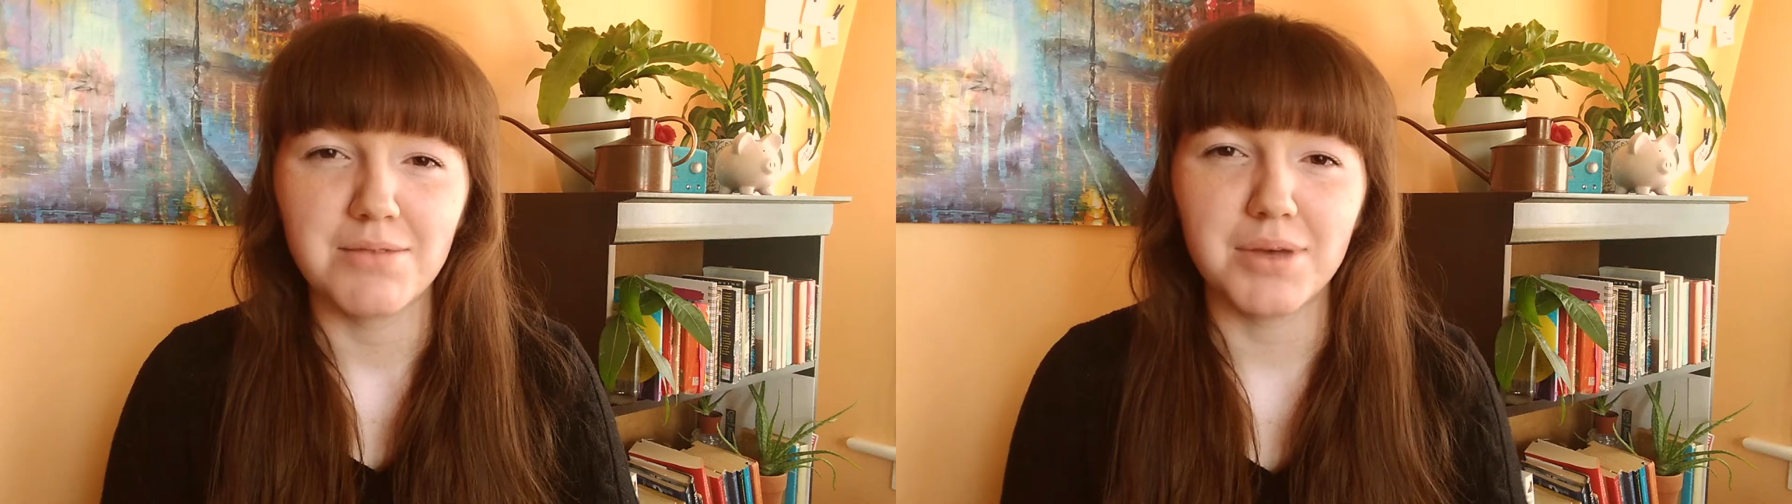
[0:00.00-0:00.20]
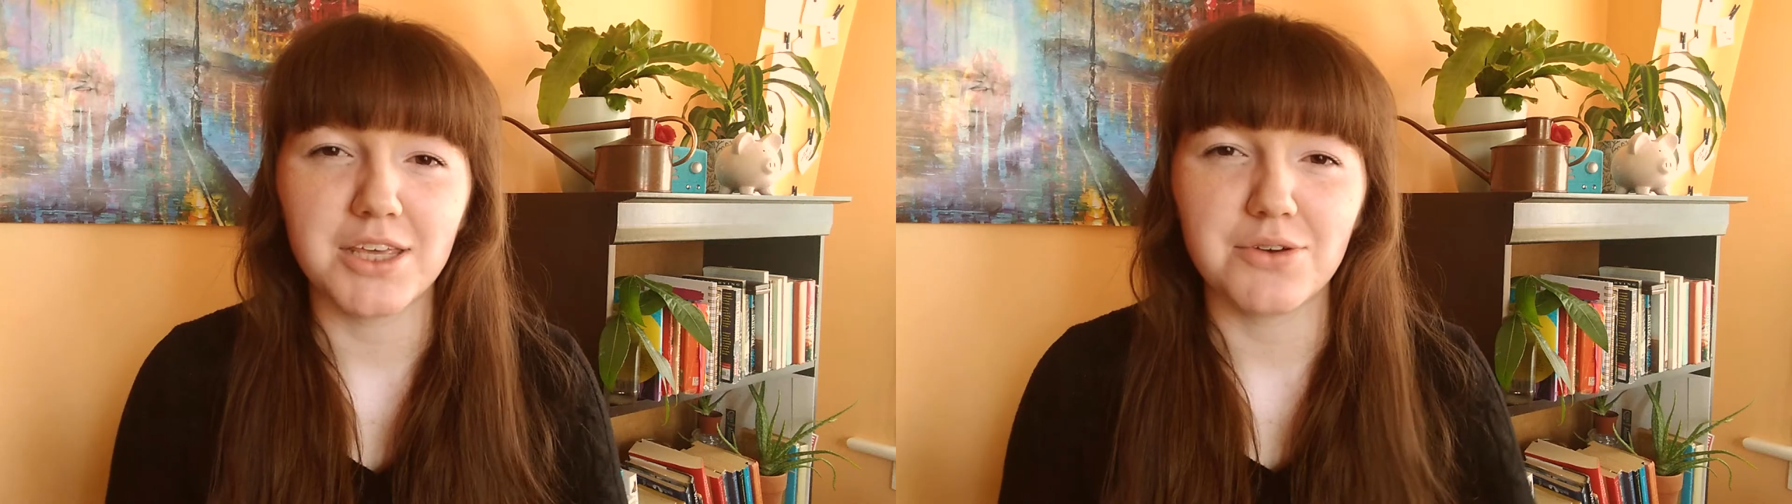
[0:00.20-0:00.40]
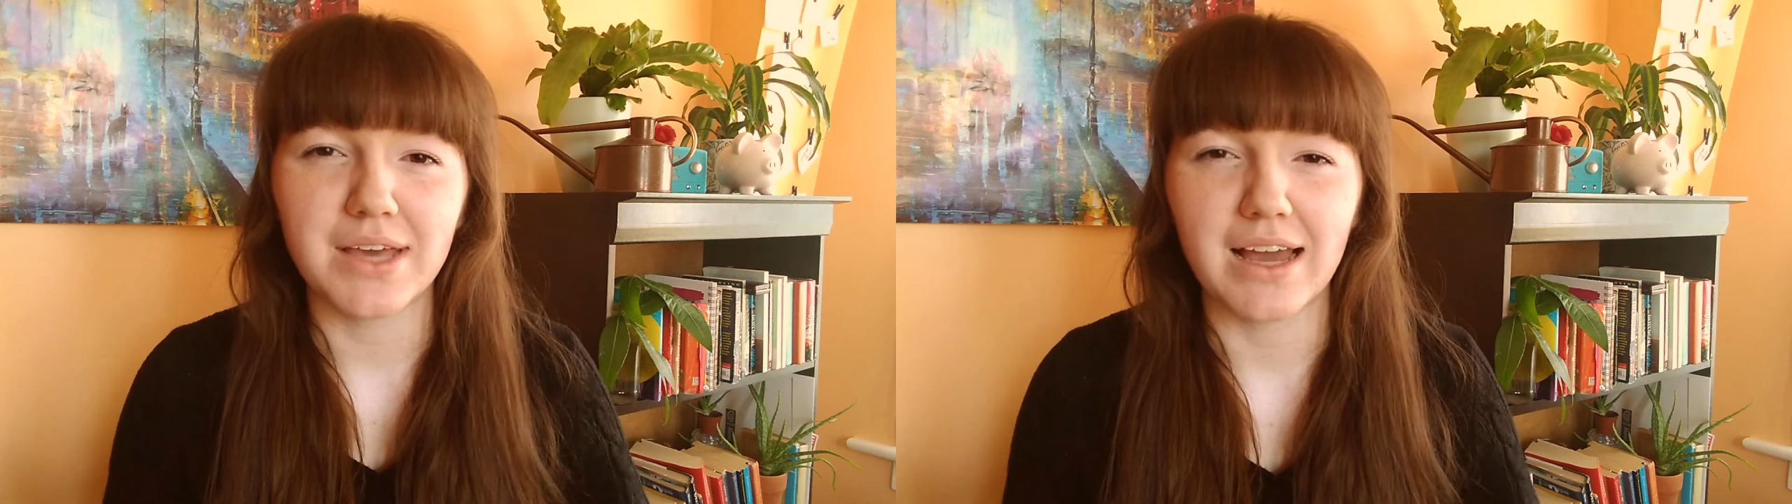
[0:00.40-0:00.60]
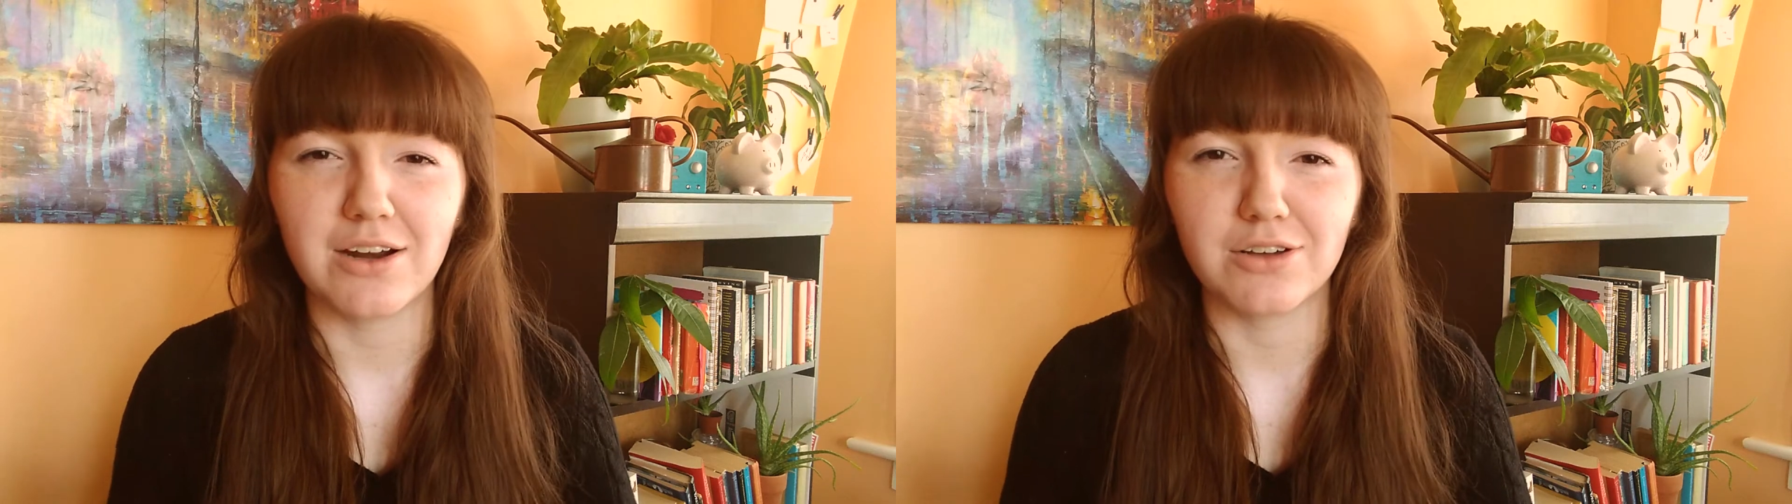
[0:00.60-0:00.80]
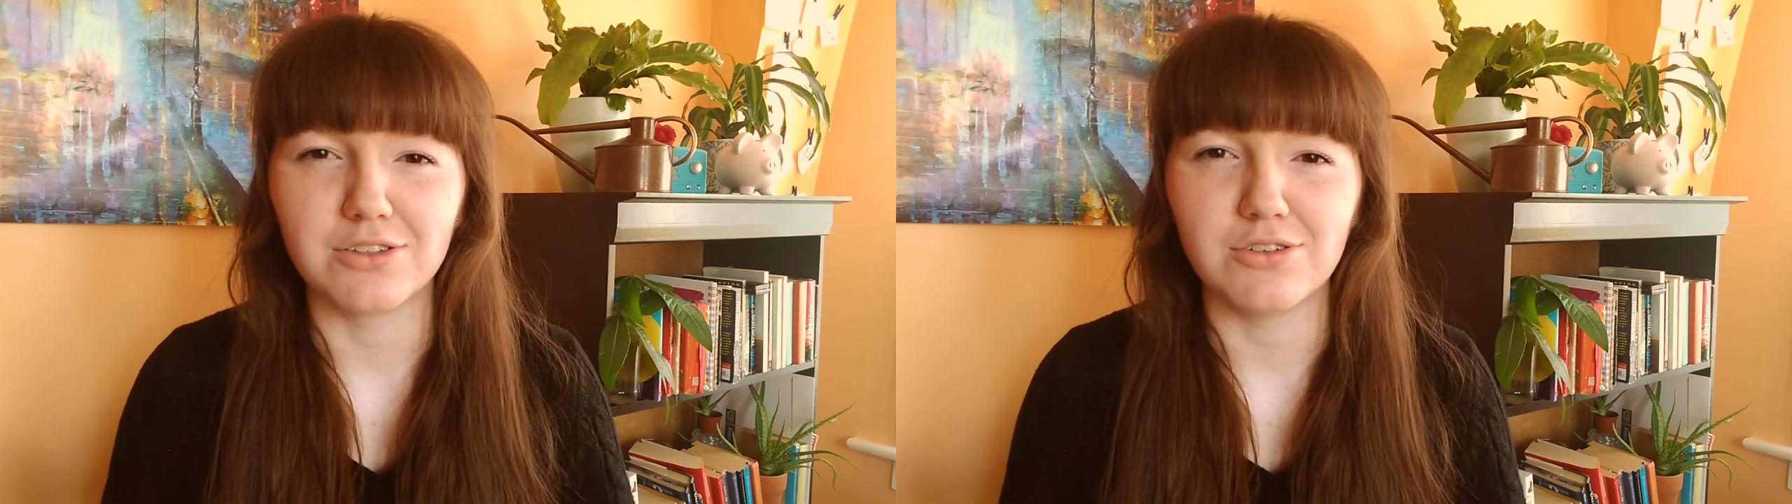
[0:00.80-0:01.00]
but you
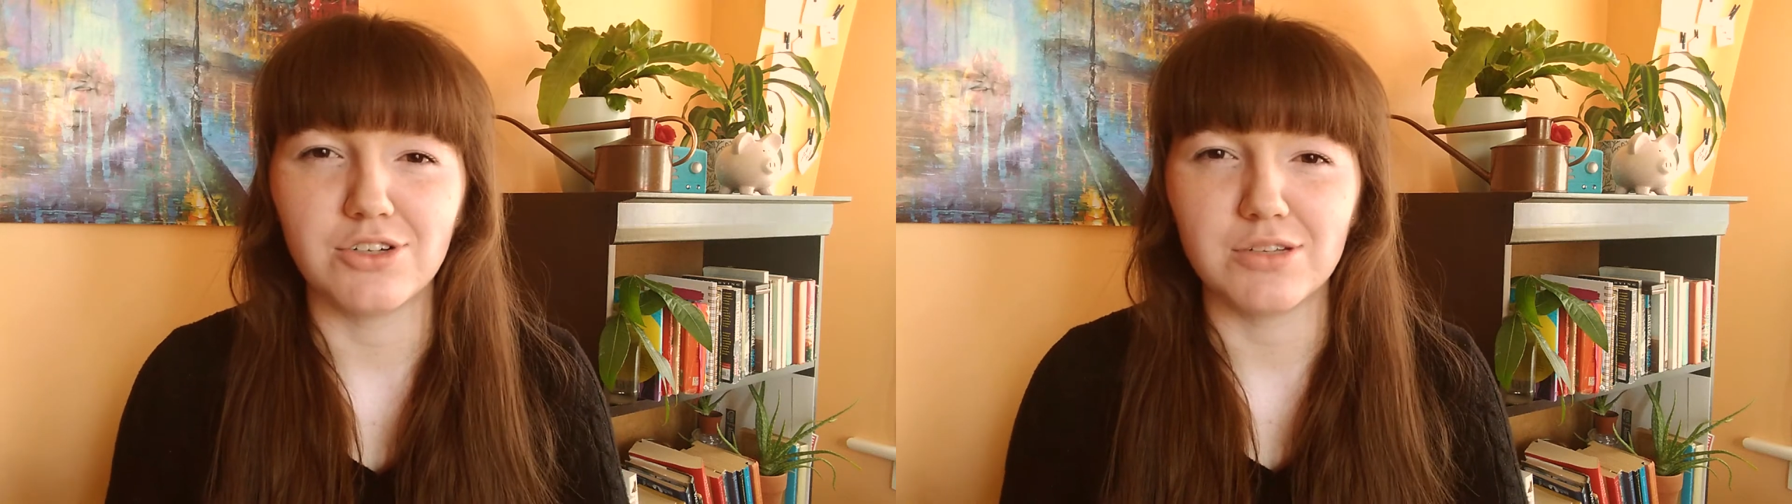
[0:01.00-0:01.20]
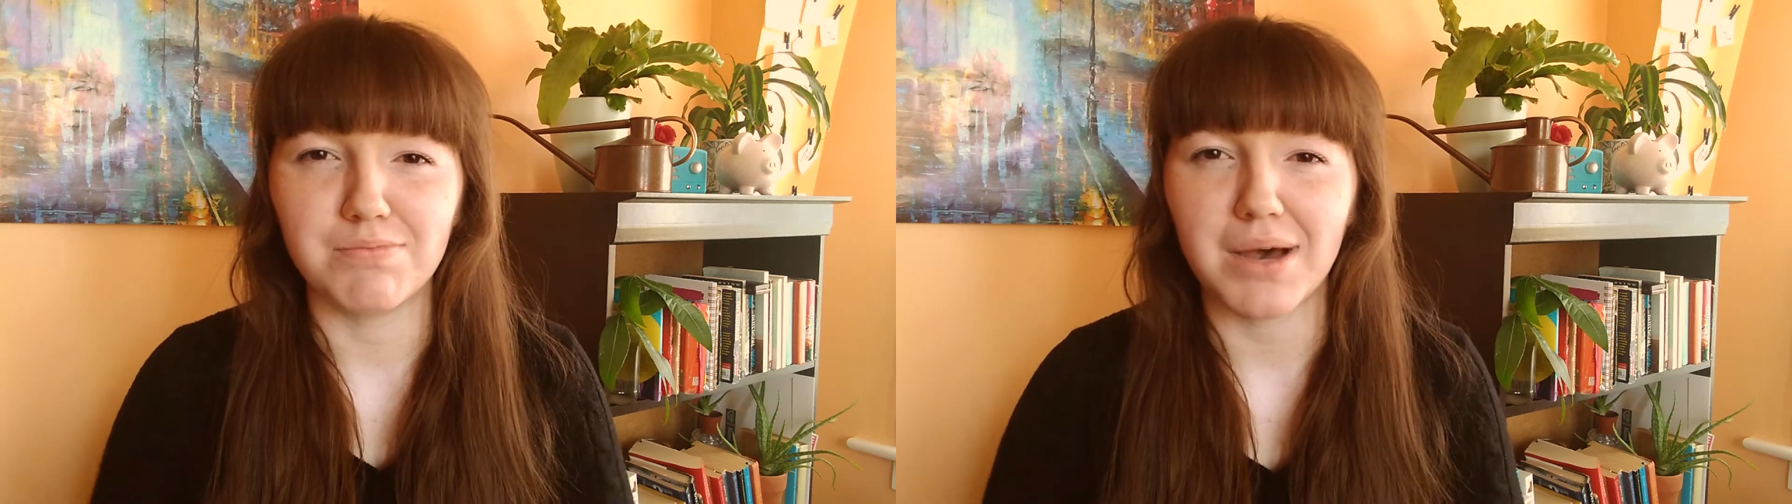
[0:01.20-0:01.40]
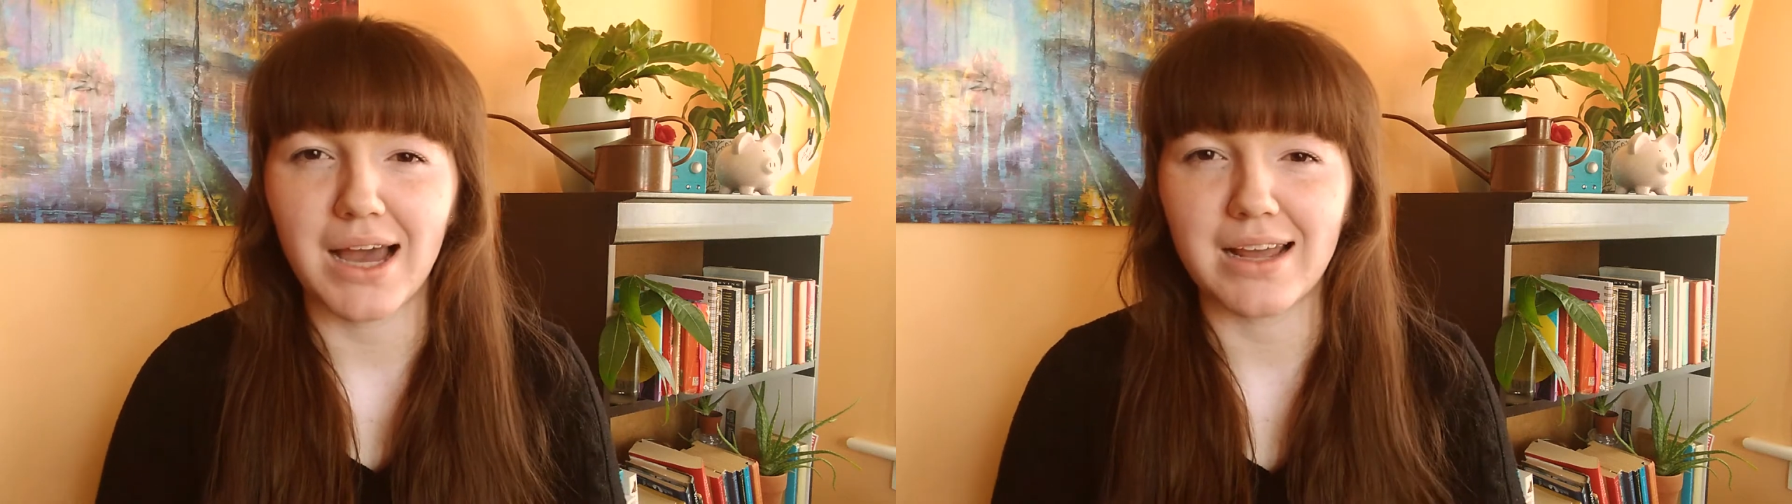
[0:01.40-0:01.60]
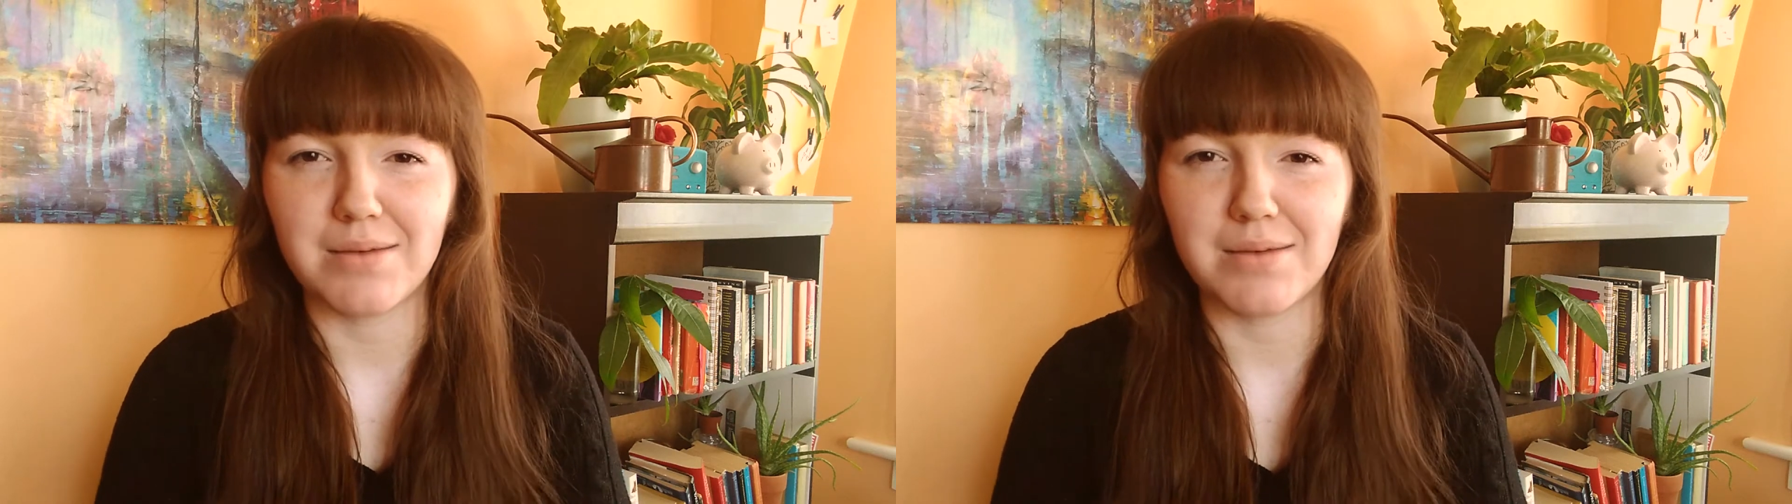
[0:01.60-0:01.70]
can also just buy